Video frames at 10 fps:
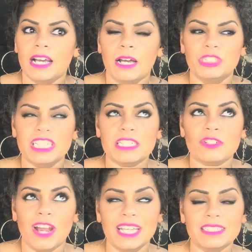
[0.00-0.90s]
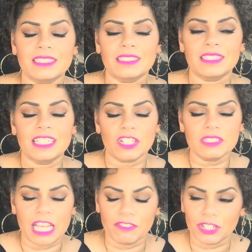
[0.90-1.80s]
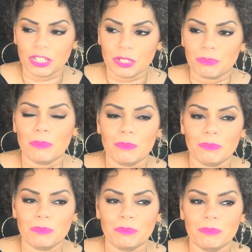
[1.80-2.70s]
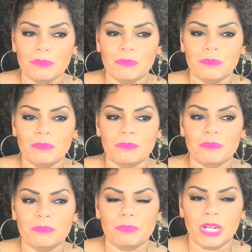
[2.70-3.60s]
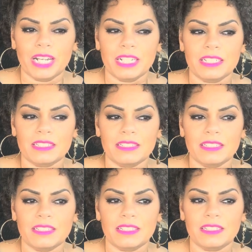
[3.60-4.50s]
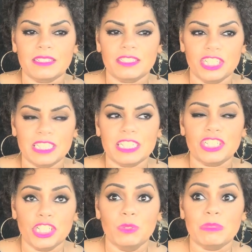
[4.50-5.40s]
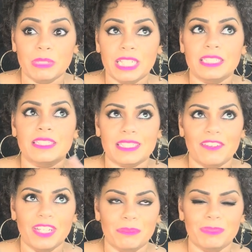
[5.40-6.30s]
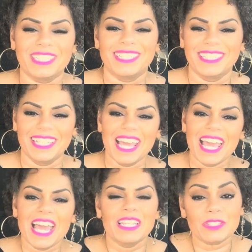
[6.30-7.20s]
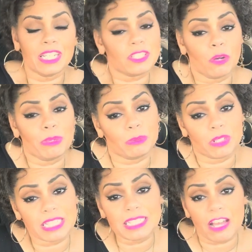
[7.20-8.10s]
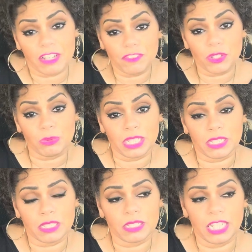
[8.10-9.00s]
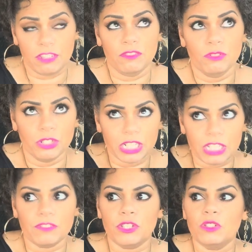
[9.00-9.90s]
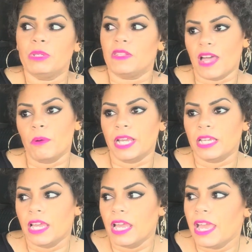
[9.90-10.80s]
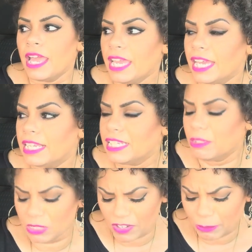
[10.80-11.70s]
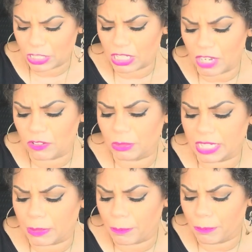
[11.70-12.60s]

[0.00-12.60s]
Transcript: Jesus Christ is our Savior, but Jesus used me to save him. That's what he told people, because that's how he viewed me. He really viewed me that way. And he was very much in love with me.